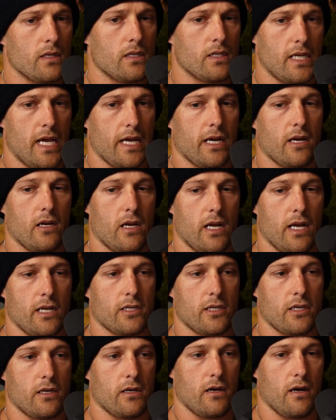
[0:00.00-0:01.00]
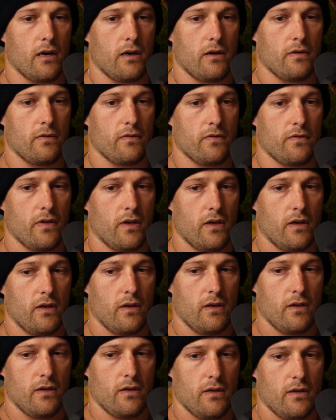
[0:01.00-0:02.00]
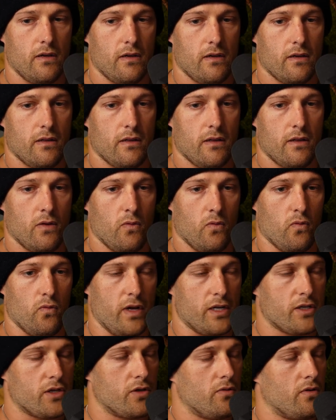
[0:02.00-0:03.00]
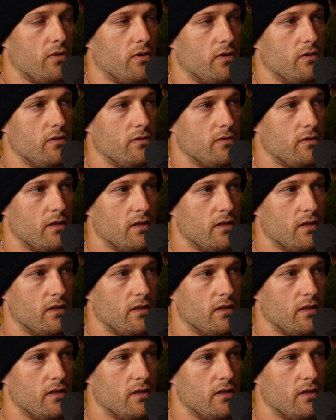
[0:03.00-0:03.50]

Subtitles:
sacred nature of the ritual